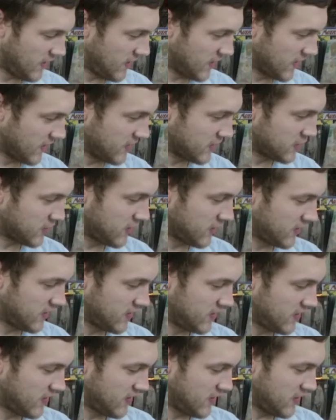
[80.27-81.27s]
I guess,
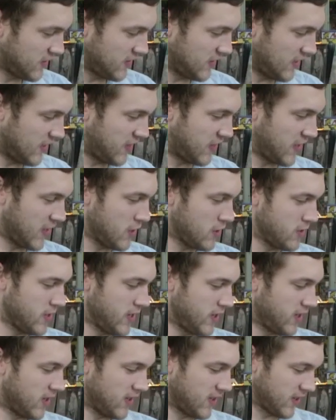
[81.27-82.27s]

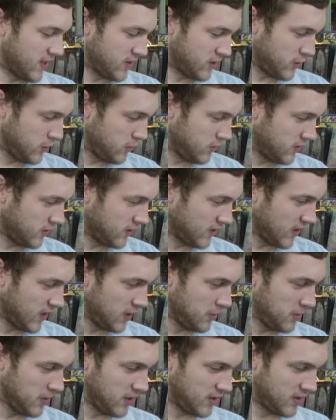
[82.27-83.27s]
theory, I guess you want to
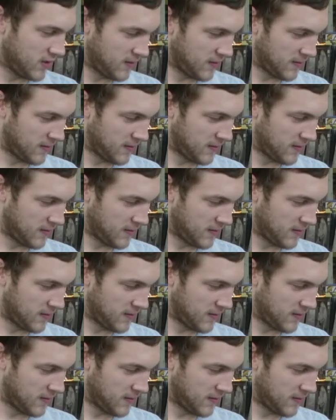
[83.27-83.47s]
say, but